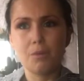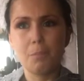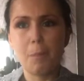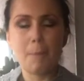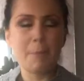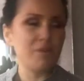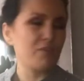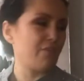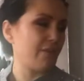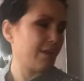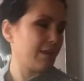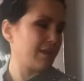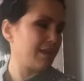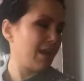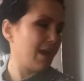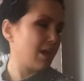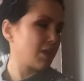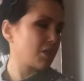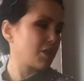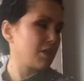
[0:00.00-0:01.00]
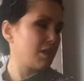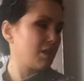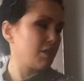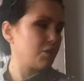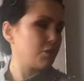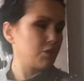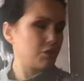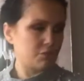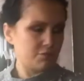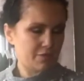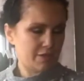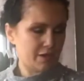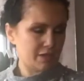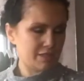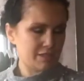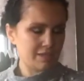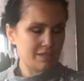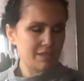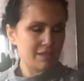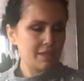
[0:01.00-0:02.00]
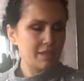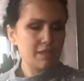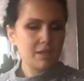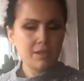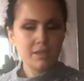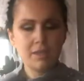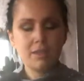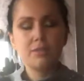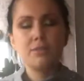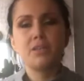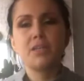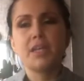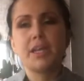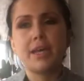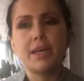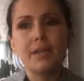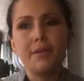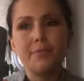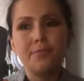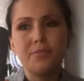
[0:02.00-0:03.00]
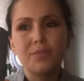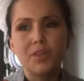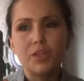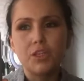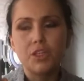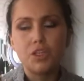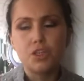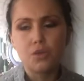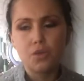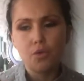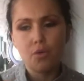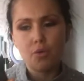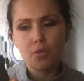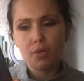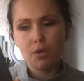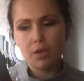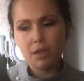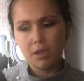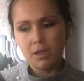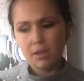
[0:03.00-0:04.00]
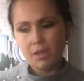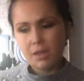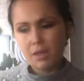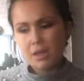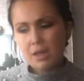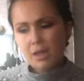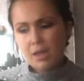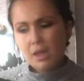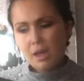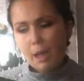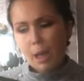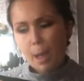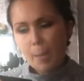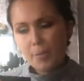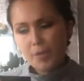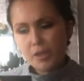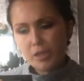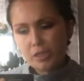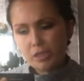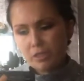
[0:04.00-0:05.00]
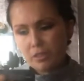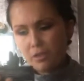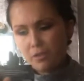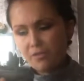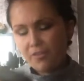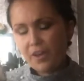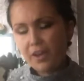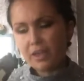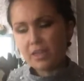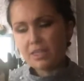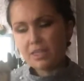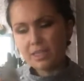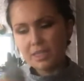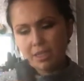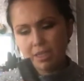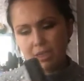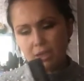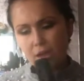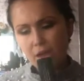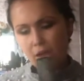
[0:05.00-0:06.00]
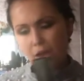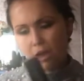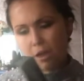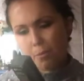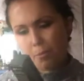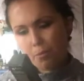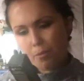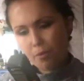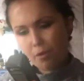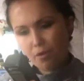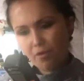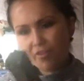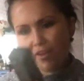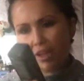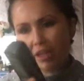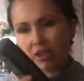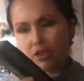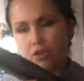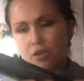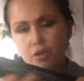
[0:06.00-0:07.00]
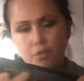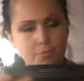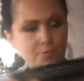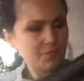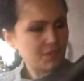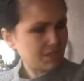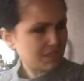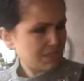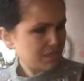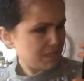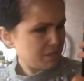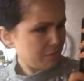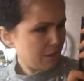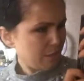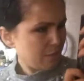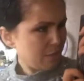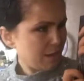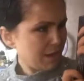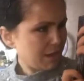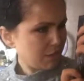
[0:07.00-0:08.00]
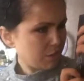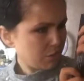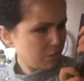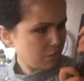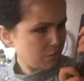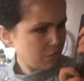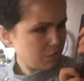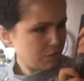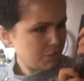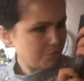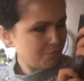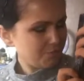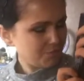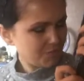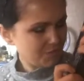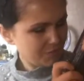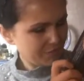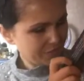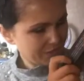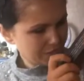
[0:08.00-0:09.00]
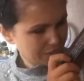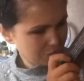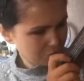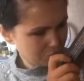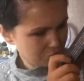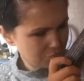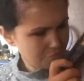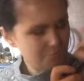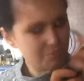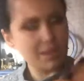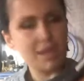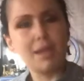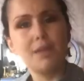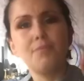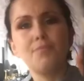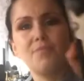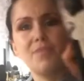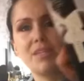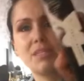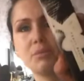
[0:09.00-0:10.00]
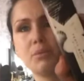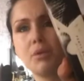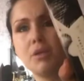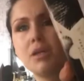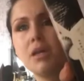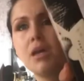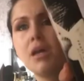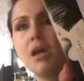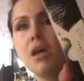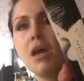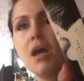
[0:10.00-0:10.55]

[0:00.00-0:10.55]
Maybe Fenty, actually, I'll use Fenty today. So, I'll be using the Fenty Pro Filter. Is this right where it goes? I think so. Yeah, this one.